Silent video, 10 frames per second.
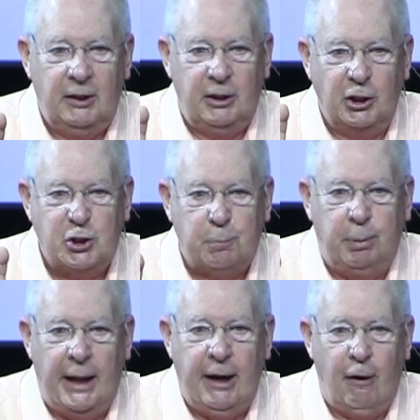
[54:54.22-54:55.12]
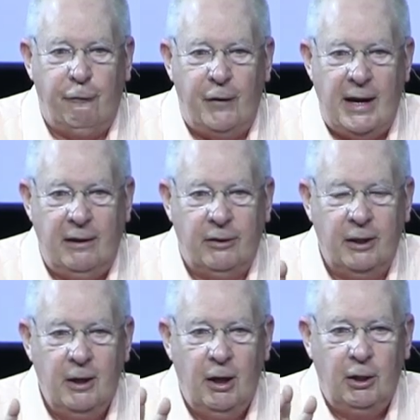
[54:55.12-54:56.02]
to display our faith
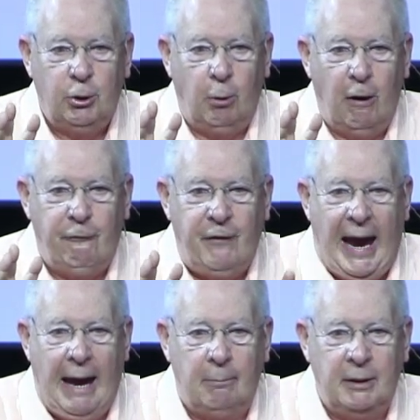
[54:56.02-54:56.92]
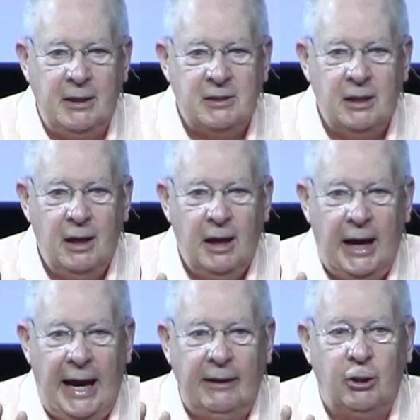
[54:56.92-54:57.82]
to our families
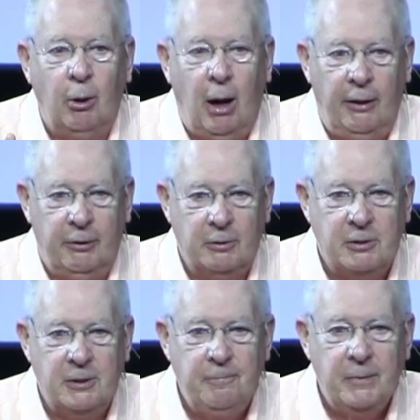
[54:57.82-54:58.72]
and to others.